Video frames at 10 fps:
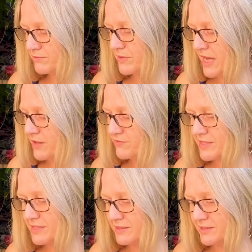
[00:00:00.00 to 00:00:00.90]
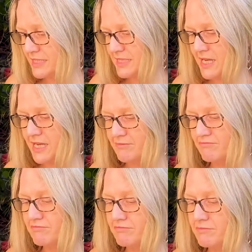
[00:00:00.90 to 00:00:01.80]
canvases
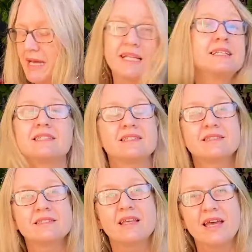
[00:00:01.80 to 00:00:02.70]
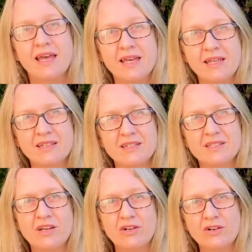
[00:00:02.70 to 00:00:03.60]
and paints,
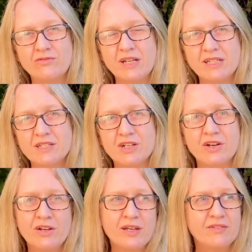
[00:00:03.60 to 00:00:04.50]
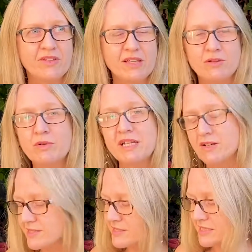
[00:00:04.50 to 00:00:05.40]
and I got ready to go. And then the week
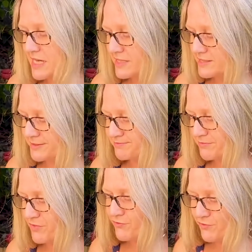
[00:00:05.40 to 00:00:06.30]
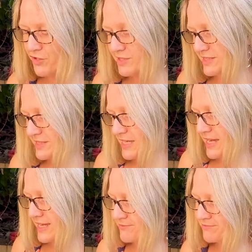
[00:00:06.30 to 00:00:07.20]
I started, the first
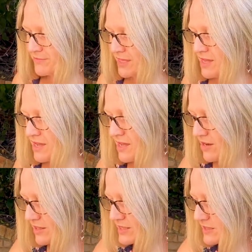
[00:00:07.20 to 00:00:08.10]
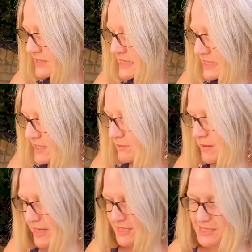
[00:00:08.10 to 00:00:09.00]
day, I did this little
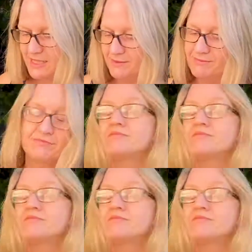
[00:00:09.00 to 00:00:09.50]
painting,